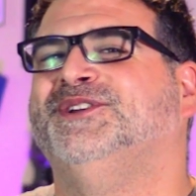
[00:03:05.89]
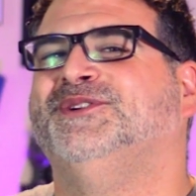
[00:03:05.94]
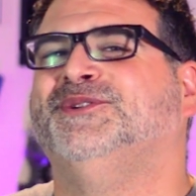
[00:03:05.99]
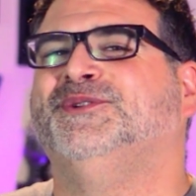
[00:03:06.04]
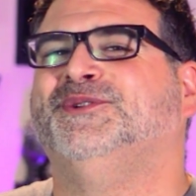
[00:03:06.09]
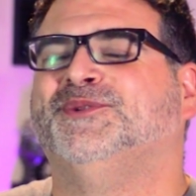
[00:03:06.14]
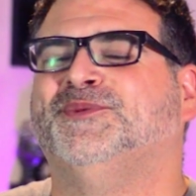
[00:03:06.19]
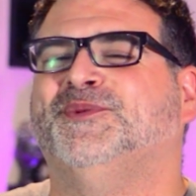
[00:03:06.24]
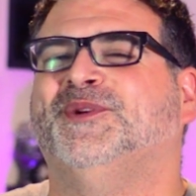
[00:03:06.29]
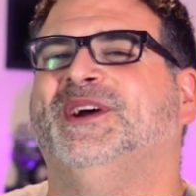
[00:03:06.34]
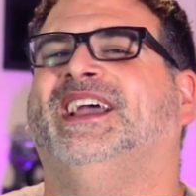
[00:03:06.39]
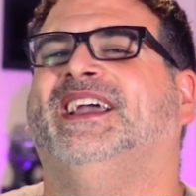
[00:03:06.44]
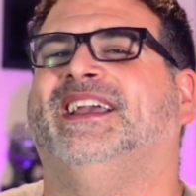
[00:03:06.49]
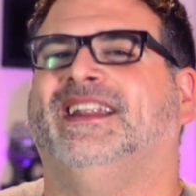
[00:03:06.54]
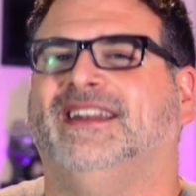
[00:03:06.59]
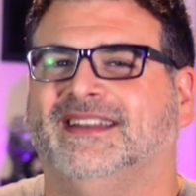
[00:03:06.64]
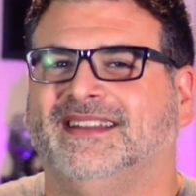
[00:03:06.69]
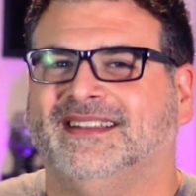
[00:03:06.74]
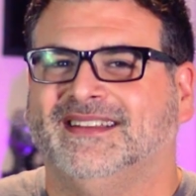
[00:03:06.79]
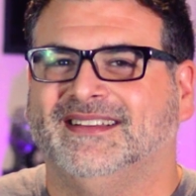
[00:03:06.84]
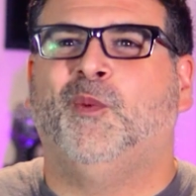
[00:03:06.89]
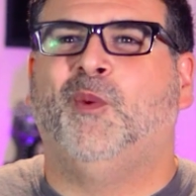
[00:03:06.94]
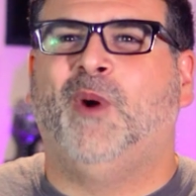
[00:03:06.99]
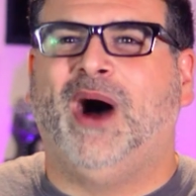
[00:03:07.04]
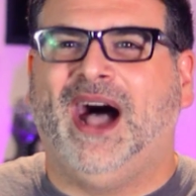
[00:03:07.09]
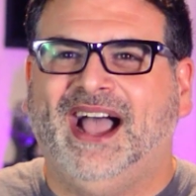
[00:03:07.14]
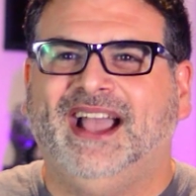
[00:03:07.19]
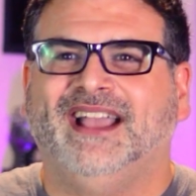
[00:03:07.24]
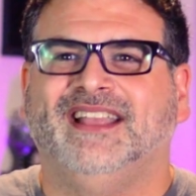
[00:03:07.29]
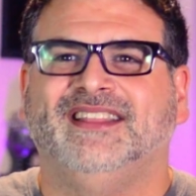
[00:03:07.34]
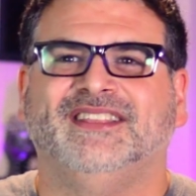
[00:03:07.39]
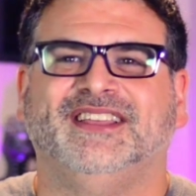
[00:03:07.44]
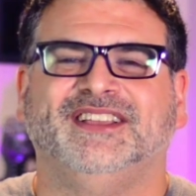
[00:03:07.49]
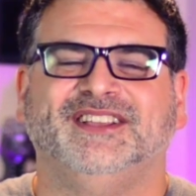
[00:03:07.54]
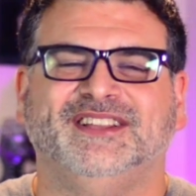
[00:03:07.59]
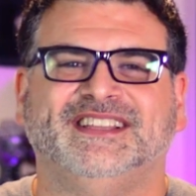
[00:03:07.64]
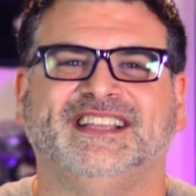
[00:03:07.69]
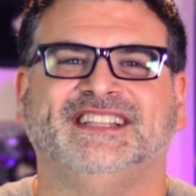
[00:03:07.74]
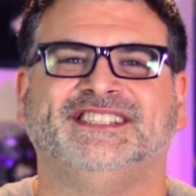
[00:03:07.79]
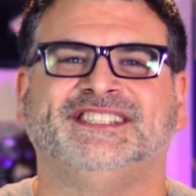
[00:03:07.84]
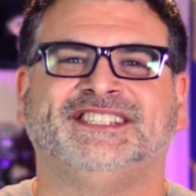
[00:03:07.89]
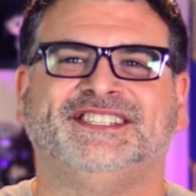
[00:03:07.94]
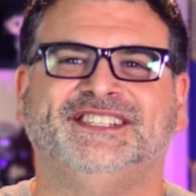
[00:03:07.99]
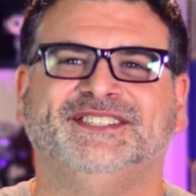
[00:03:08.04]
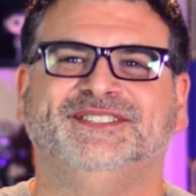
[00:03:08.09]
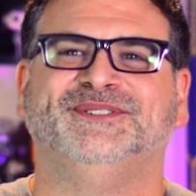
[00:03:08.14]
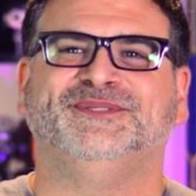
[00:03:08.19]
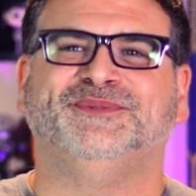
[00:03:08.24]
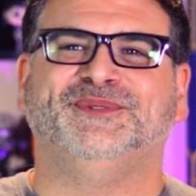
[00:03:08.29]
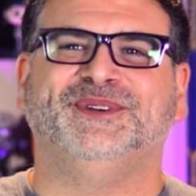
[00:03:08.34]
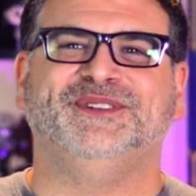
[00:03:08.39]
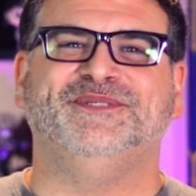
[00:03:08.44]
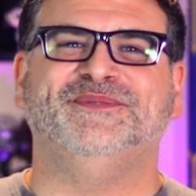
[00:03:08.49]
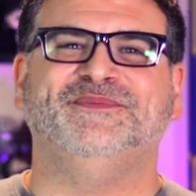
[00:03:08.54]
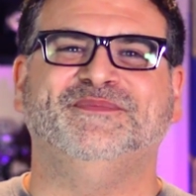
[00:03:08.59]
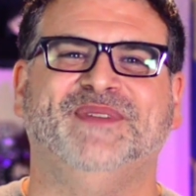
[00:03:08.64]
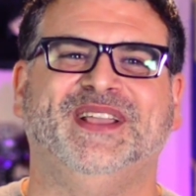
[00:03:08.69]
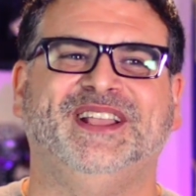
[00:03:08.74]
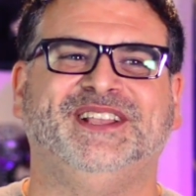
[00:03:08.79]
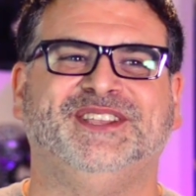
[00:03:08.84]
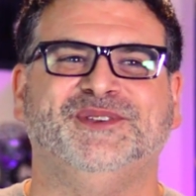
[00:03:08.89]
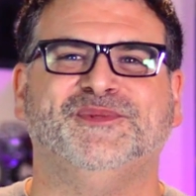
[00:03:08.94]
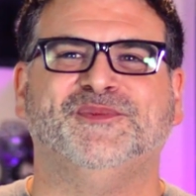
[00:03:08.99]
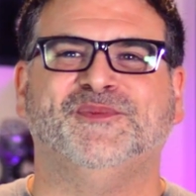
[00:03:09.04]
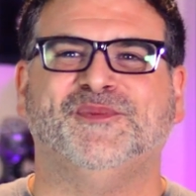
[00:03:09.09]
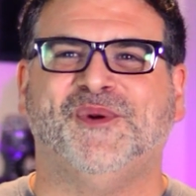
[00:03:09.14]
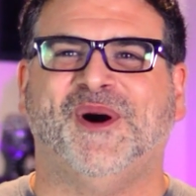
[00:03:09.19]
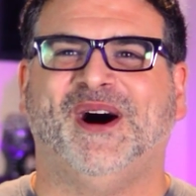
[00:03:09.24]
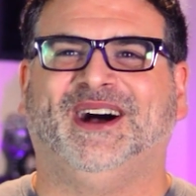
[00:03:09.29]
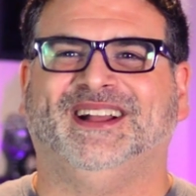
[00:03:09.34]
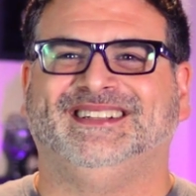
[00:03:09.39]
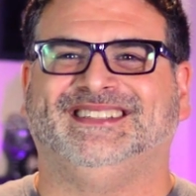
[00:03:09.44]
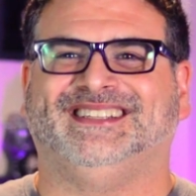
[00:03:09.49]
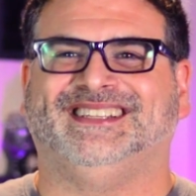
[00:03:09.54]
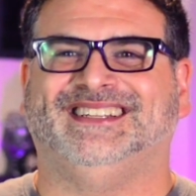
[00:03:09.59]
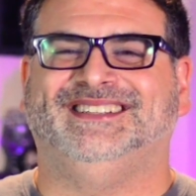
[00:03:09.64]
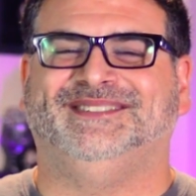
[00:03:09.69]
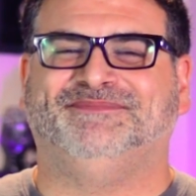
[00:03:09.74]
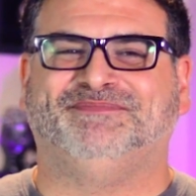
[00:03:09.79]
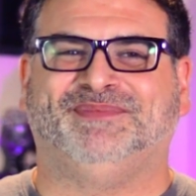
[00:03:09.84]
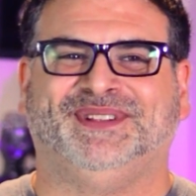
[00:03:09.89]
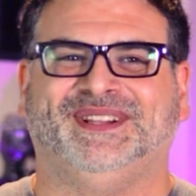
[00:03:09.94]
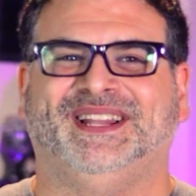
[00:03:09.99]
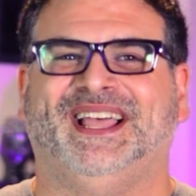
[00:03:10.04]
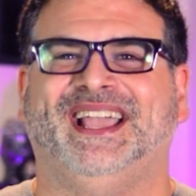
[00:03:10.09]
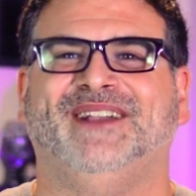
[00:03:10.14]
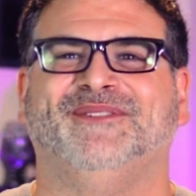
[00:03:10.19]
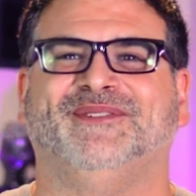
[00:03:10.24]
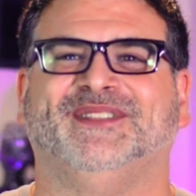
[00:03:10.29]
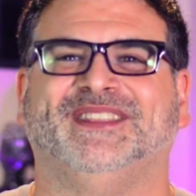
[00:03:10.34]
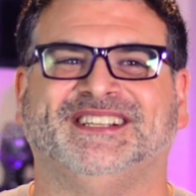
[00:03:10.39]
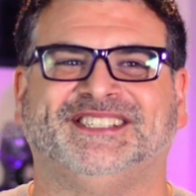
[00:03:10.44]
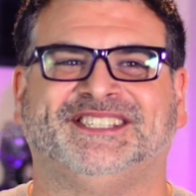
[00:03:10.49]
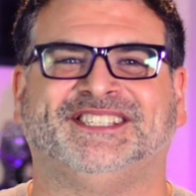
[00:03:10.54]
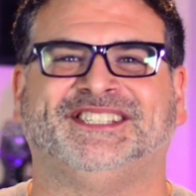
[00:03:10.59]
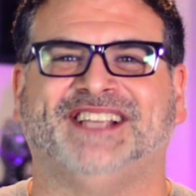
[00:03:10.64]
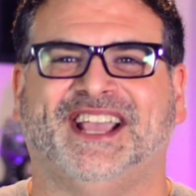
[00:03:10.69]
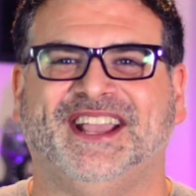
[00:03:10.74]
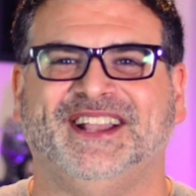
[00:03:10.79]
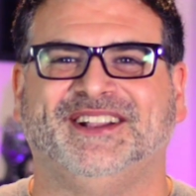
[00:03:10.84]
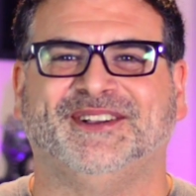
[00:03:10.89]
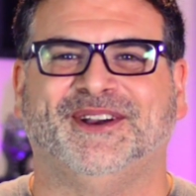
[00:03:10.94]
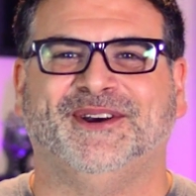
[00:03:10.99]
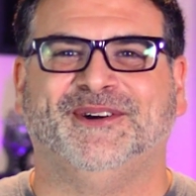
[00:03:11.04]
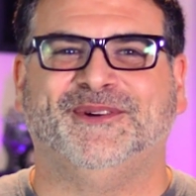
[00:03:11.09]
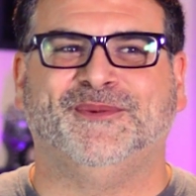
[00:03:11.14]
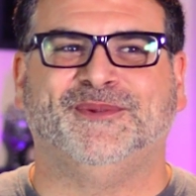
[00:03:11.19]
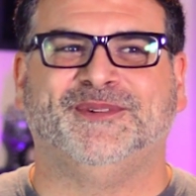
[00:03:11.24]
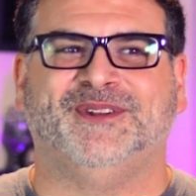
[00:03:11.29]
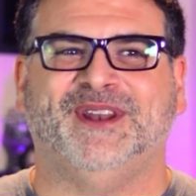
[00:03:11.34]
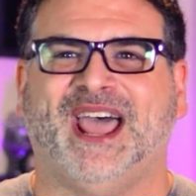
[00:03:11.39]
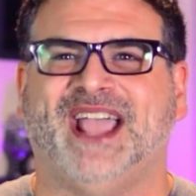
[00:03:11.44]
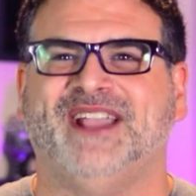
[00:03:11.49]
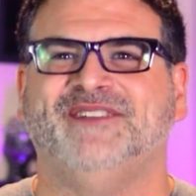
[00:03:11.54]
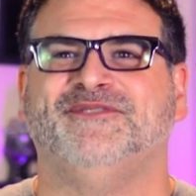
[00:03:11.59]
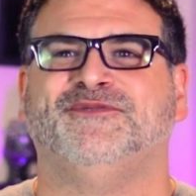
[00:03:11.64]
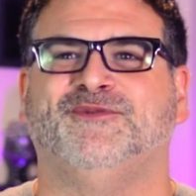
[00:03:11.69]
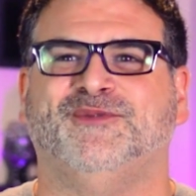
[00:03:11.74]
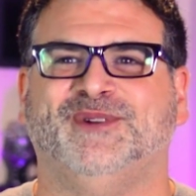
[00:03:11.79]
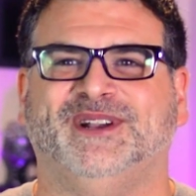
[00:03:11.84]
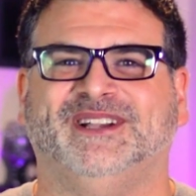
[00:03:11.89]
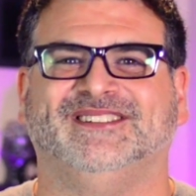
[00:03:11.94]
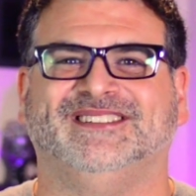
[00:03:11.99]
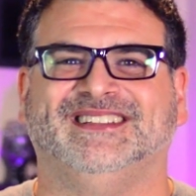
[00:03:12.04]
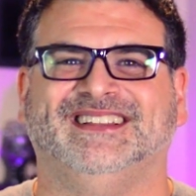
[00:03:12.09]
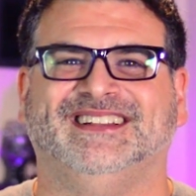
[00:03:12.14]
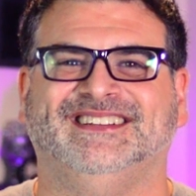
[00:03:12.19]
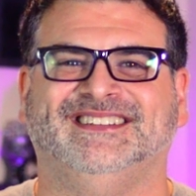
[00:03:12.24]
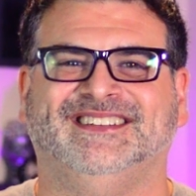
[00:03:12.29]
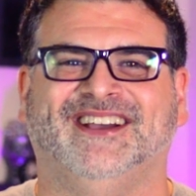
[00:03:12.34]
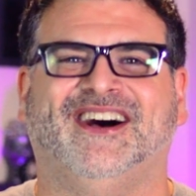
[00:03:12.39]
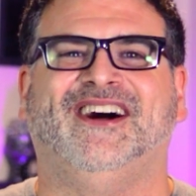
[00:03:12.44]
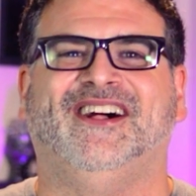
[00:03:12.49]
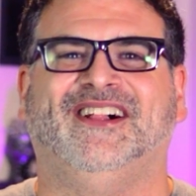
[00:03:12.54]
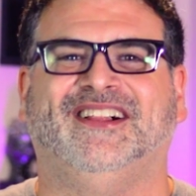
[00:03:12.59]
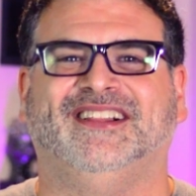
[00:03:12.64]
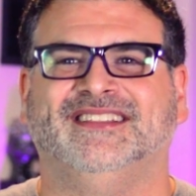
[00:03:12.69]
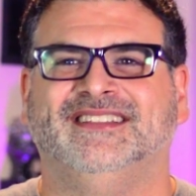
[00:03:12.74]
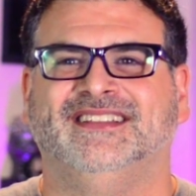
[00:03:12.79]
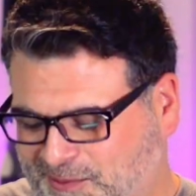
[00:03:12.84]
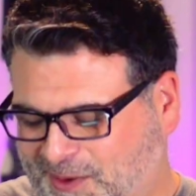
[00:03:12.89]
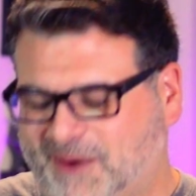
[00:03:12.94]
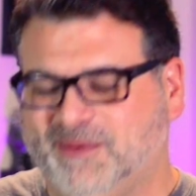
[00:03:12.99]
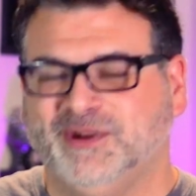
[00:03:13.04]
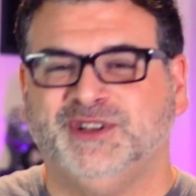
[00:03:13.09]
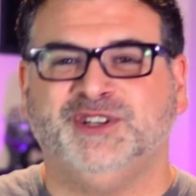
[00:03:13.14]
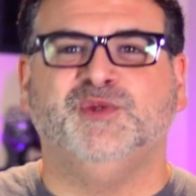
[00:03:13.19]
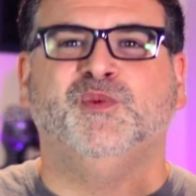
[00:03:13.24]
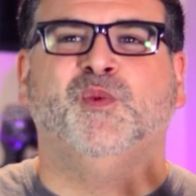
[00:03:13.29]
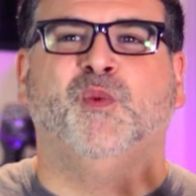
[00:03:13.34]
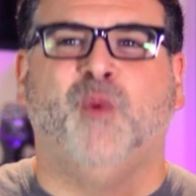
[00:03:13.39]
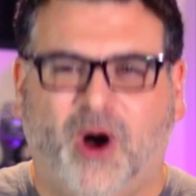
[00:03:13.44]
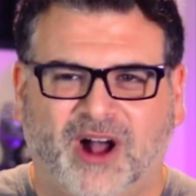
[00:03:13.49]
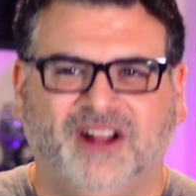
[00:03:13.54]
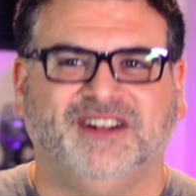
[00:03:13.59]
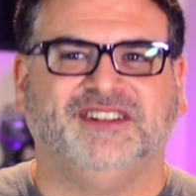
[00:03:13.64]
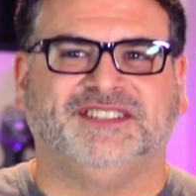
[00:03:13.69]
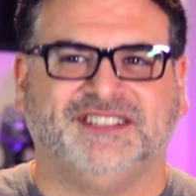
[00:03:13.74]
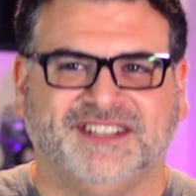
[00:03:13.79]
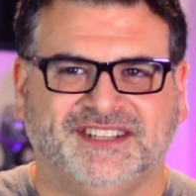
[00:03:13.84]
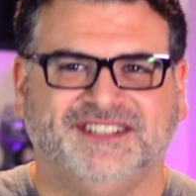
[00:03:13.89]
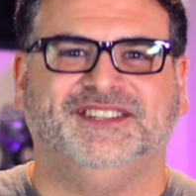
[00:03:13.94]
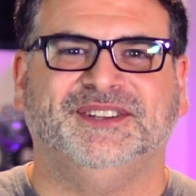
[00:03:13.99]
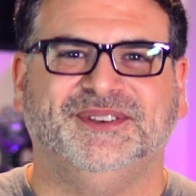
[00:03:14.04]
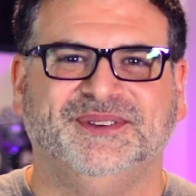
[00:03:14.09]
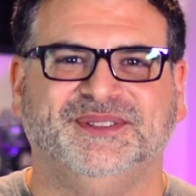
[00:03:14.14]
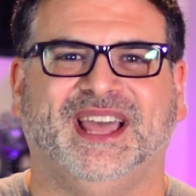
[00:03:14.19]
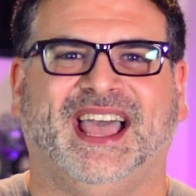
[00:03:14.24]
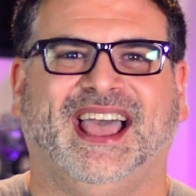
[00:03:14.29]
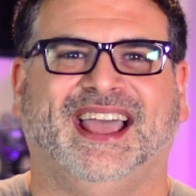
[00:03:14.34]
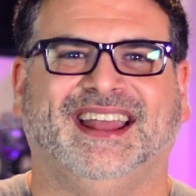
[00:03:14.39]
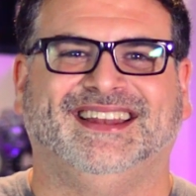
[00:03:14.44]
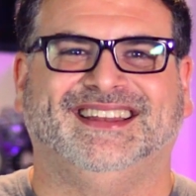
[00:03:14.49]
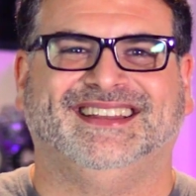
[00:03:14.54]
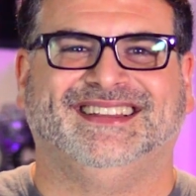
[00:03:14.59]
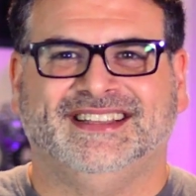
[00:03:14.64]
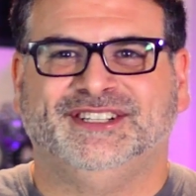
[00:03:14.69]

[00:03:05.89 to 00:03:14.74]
you'd win, why? Like, that still wouldn't make you want to play with a psycho knife-wielding doll. Why would you want to do that?